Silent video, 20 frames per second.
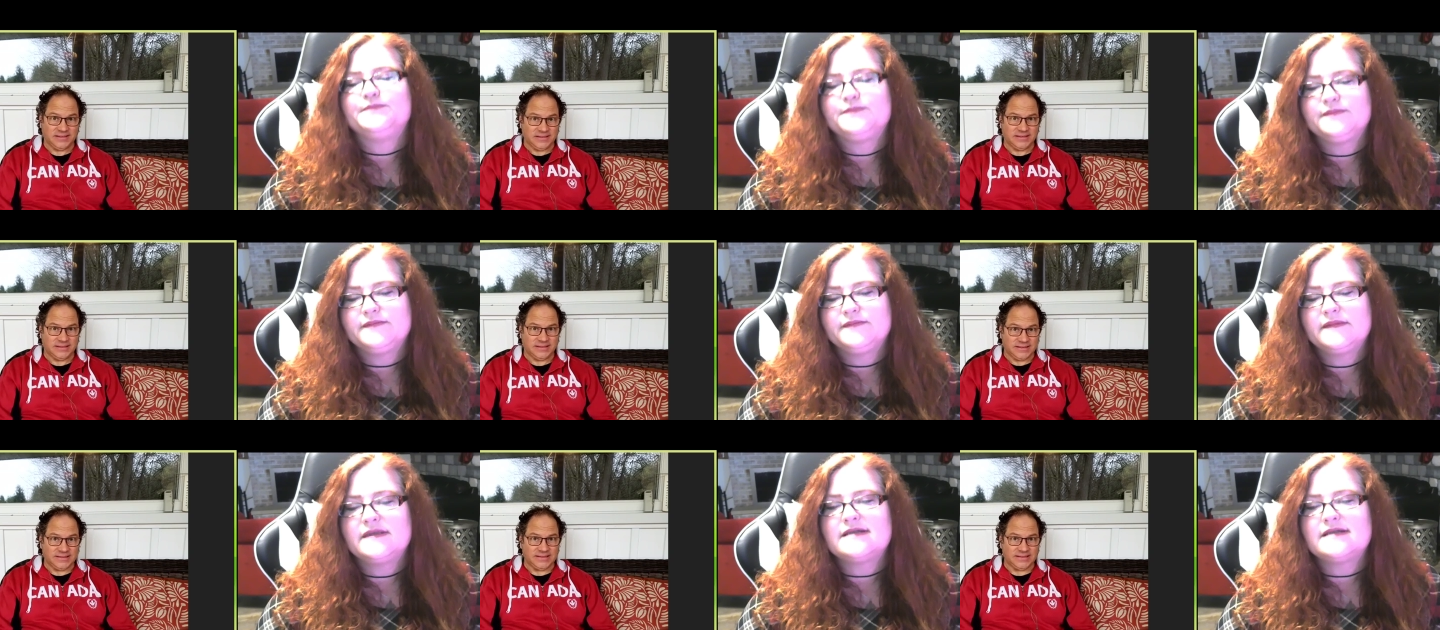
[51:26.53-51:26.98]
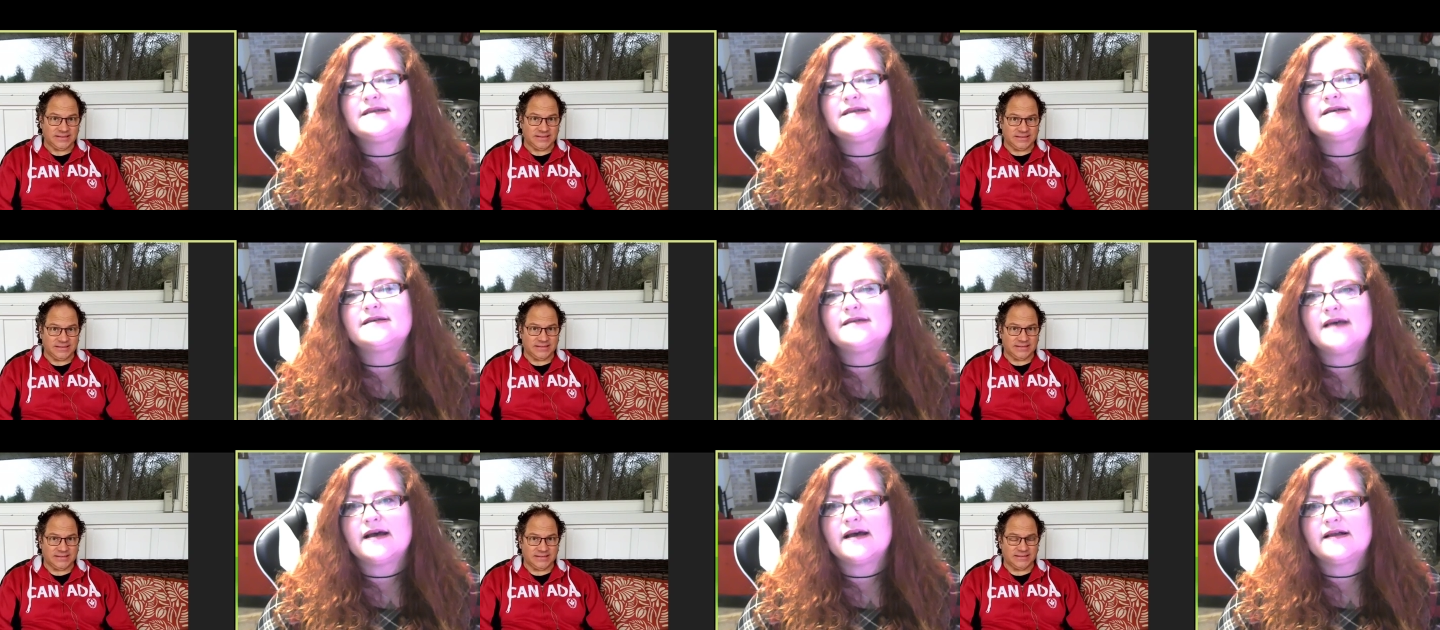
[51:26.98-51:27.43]
Speaker 1: that's
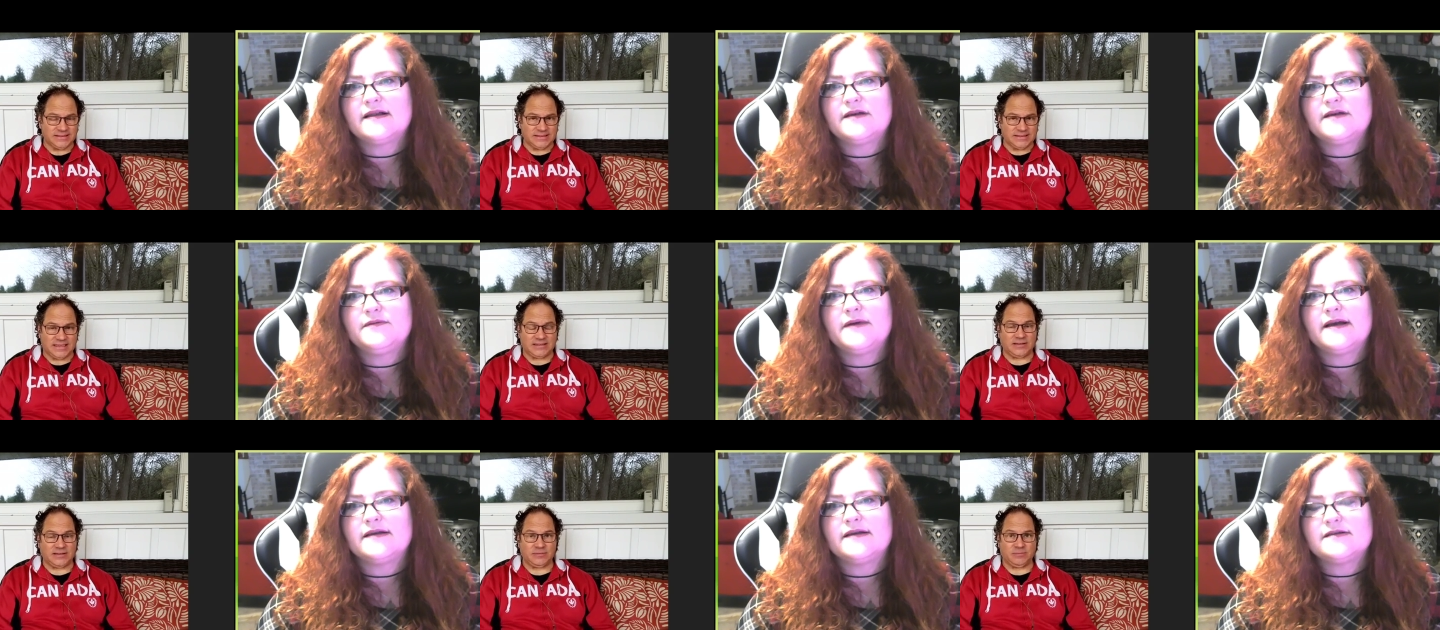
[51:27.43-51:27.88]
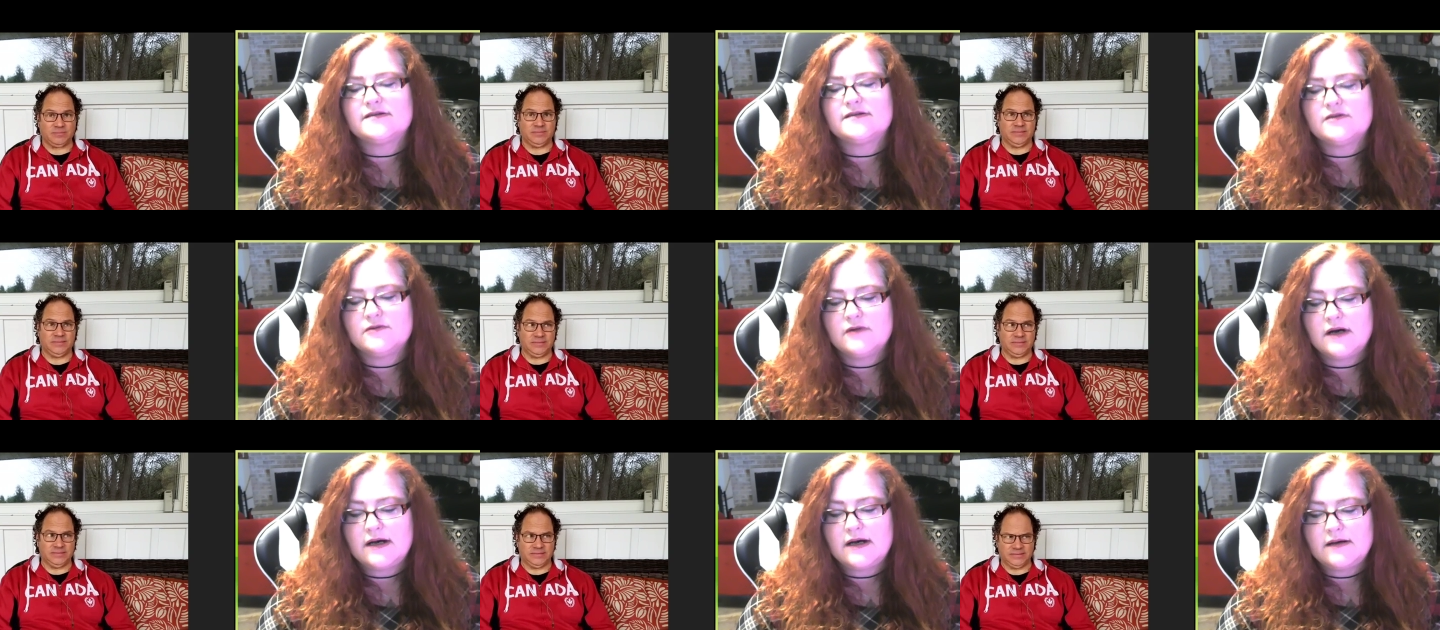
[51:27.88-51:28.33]
exactly right.
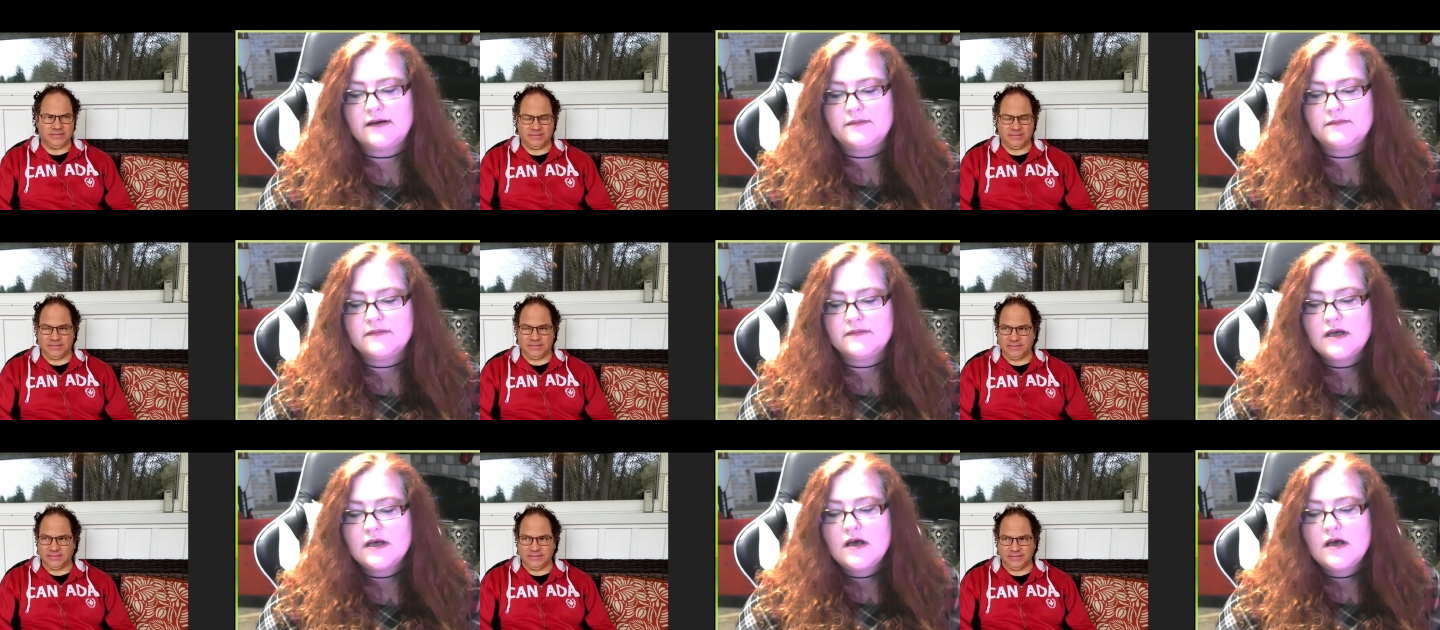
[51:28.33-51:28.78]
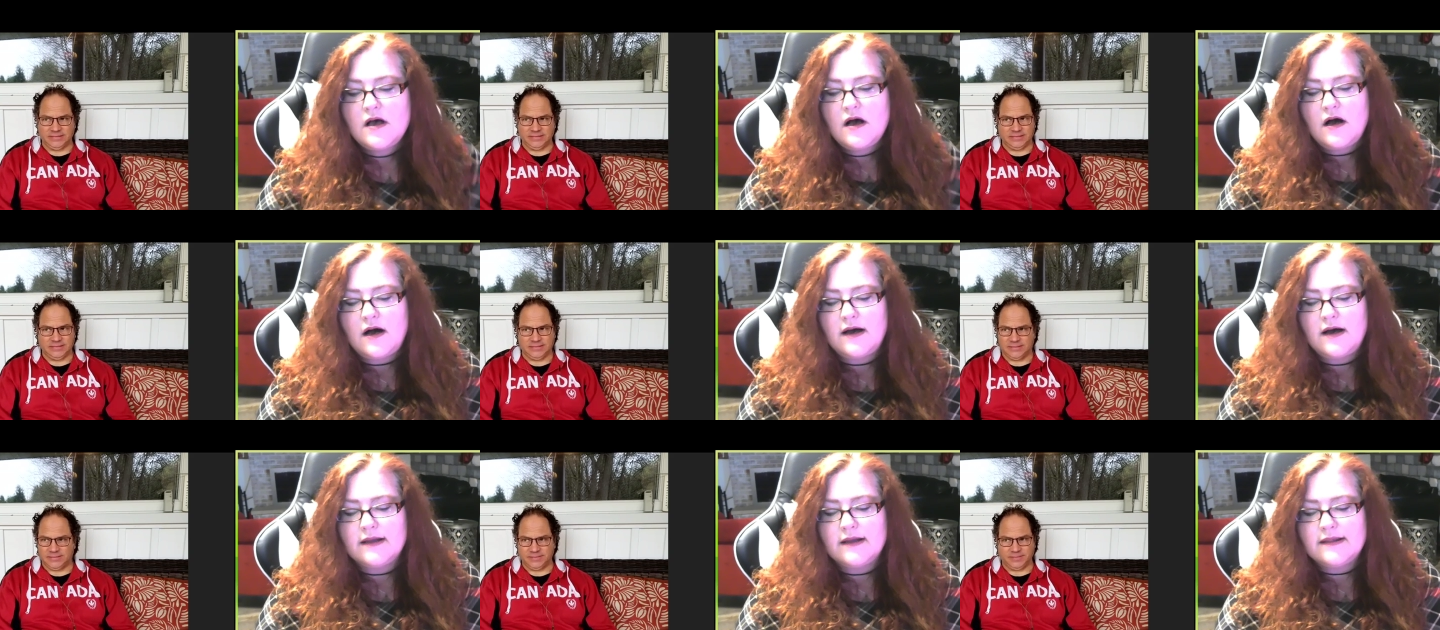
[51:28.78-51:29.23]
So, um,
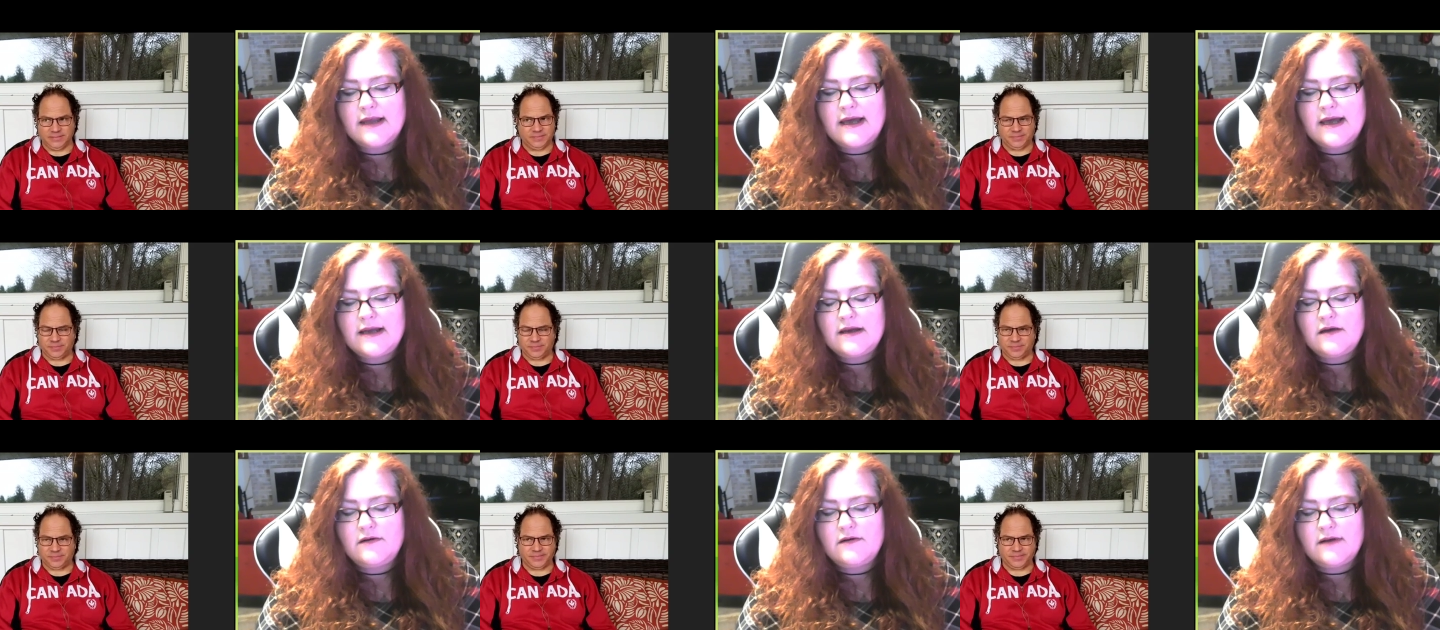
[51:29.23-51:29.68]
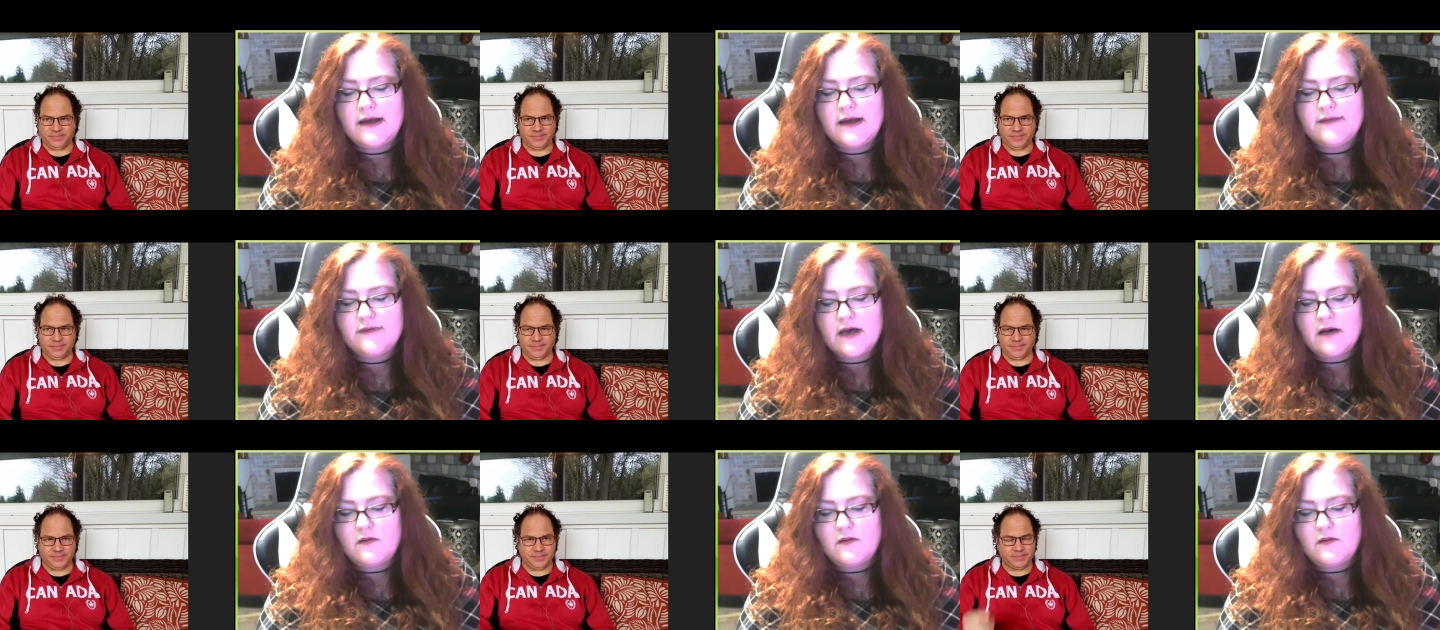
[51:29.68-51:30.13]
on that note, I've got